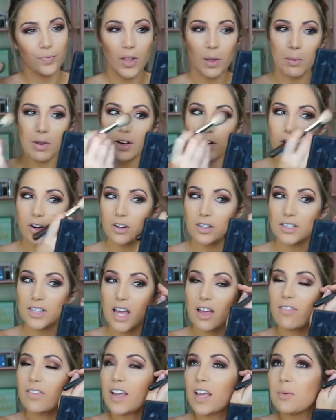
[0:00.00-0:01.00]
My daughter's
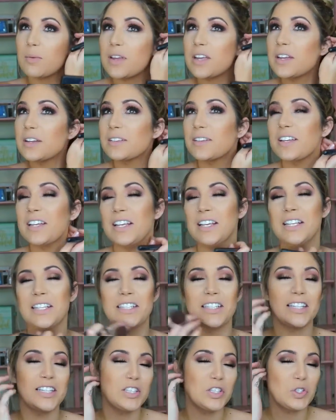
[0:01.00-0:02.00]
laughing at me.
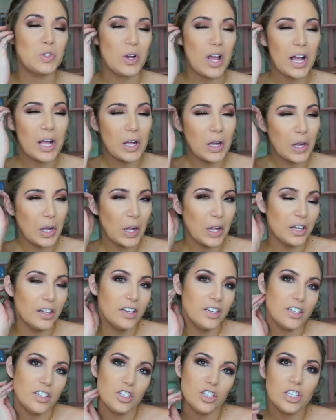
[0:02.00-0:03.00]
It's a struggle.
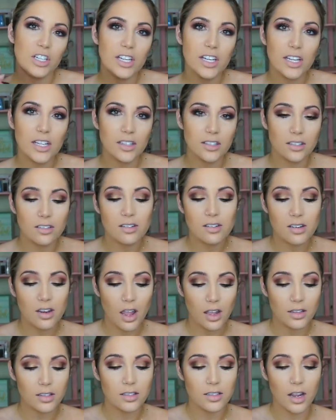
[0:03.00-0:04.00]
She eats
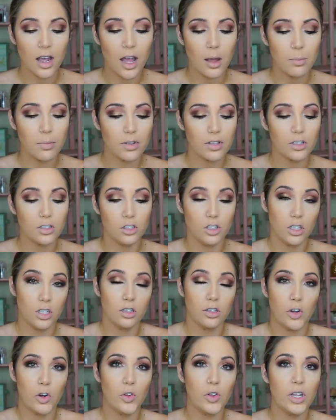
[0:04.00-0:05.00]
non-stop. She could
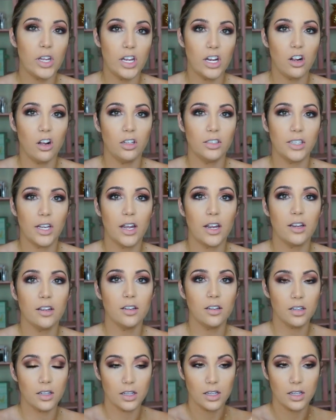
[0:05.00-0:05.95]
literally eat all day.